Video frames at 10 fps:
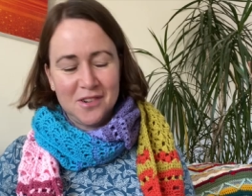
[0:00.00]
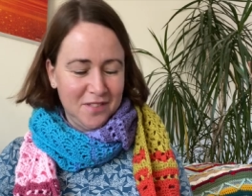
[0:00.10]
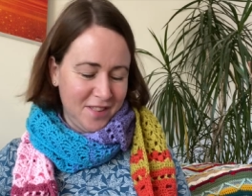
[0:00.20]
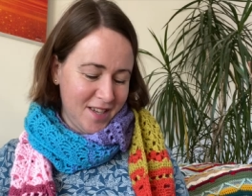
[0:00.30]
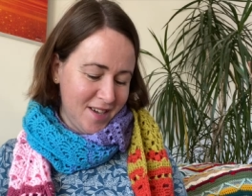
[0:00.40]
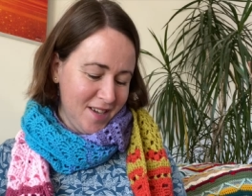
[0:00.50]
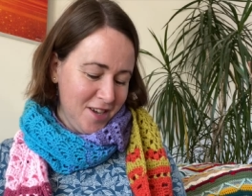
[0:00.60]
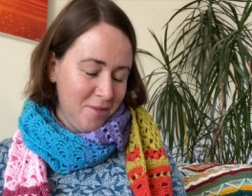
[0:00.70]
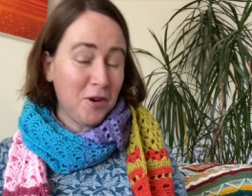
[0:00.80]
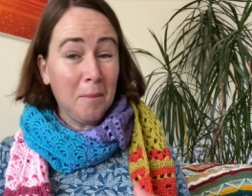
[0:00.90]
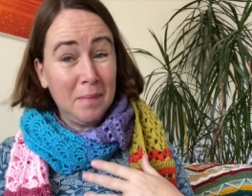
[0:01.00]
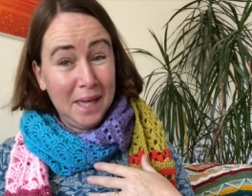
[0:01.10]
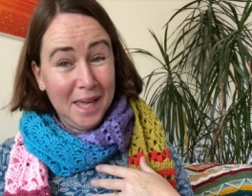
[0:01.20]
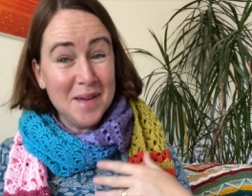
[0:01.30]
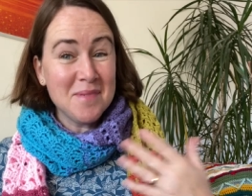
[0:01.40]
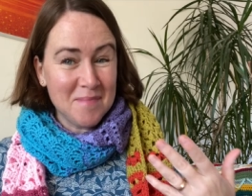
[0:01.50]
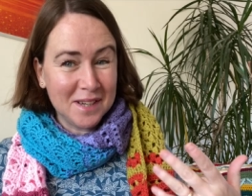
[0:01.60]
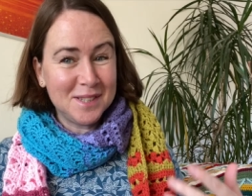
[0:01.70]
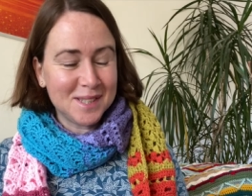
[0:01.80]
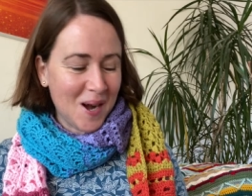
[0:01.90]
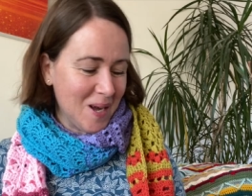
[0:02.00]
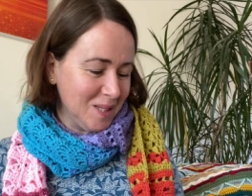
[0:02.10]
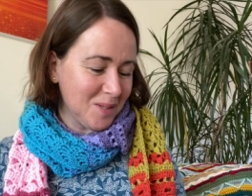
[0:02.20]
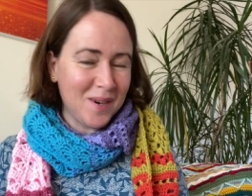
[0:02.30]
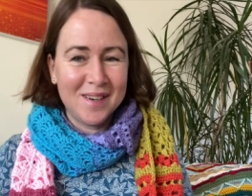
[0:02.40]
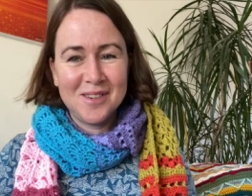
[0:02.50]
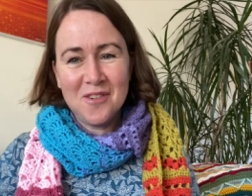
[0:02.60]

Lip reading: on the, well, not me, but my designs were